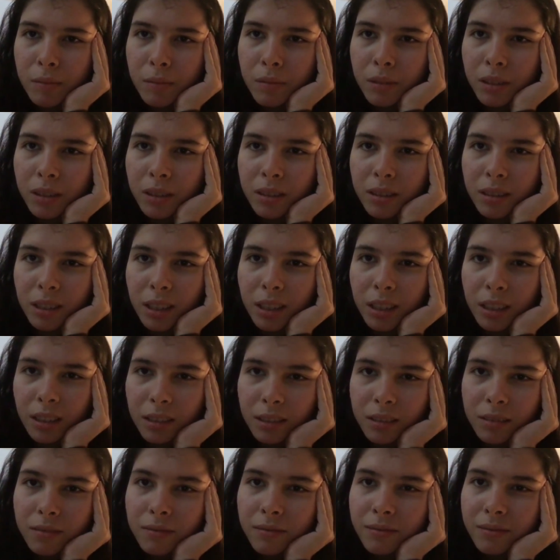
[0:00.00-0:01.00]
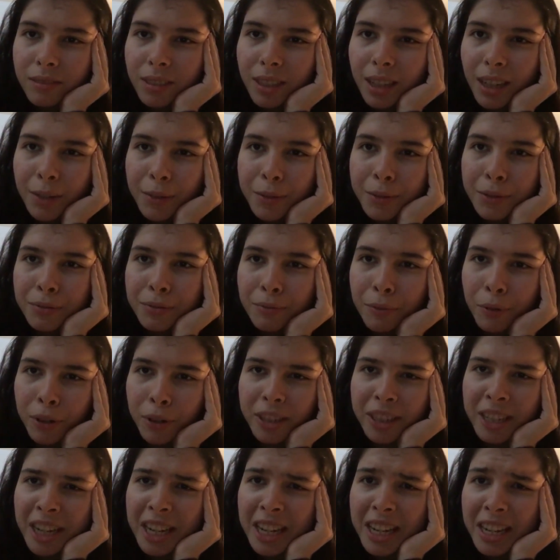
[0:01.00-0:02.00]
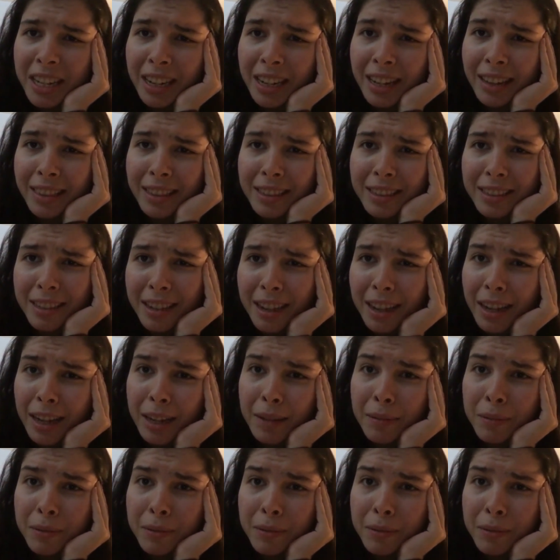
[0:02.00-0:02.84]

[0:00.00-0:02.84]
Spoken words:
but like, I was 14 at the time.